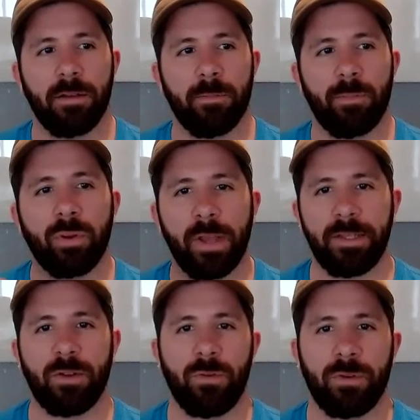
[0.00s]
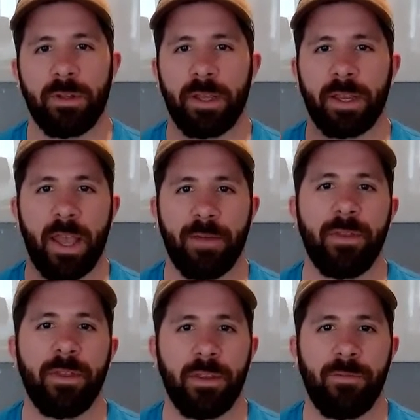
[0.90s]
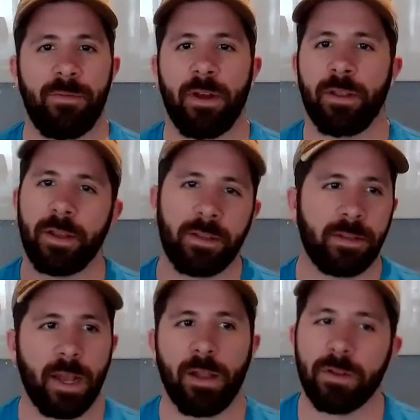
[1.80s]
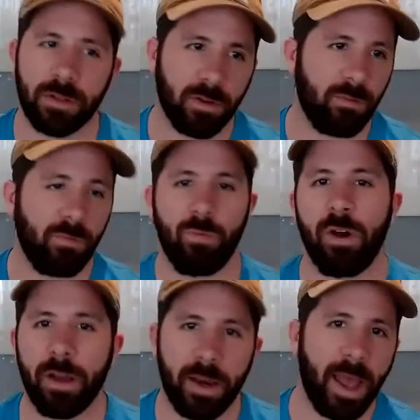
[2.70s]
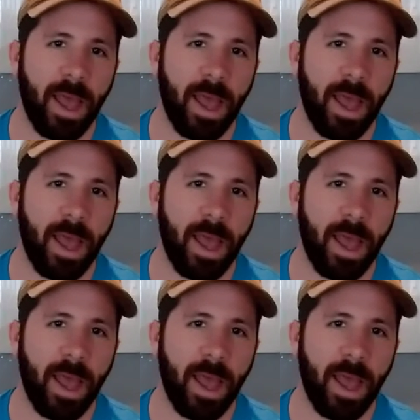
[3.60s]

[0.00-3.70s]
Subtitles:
placeholder and everything that you've done. Tell us what